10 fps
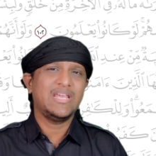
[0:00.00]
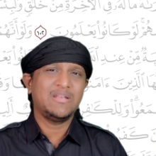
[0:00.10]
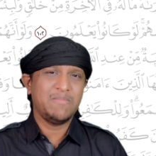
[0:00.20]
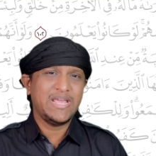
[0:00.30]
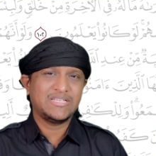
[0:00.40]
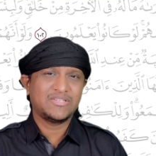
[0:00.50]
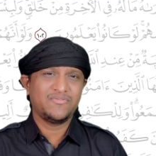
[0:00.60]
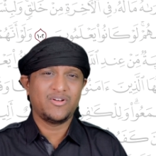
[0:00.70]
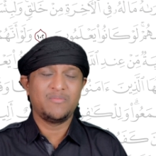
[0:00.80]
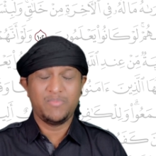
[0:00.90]
it makes
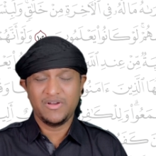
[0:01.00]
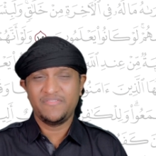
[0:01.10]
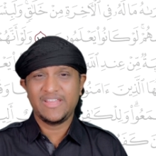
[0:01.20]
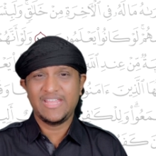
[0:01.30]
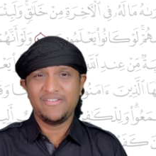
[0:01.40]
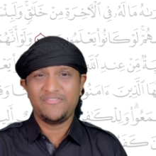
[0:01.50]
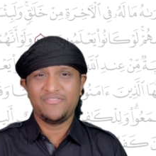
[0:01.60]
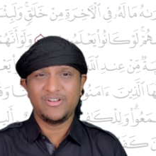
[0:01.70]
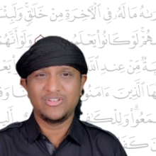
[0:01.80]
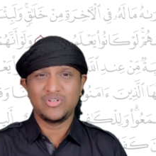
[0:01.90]
for a perfect gift
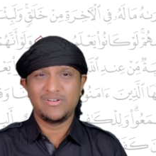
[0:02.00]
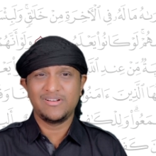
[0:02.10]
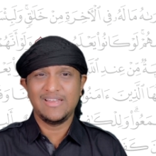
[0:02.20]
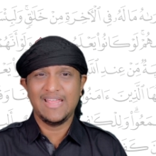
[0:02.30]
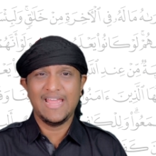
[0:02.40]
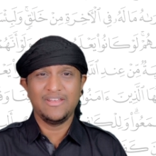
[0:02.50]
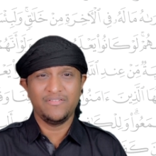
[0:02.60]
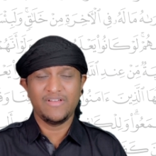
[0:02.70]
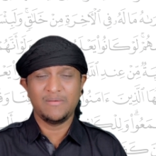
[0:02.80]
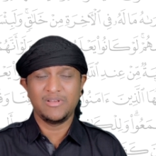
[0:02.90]
for your children and
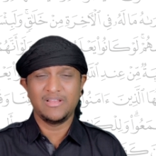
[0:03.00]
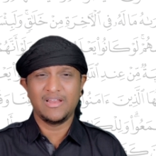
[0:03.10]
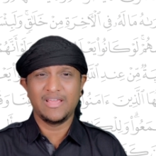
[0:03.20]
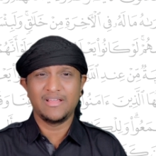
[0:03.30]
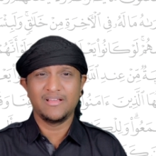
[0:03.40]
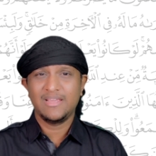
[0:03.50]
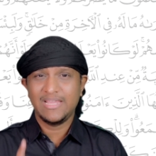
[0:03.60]
your family alike.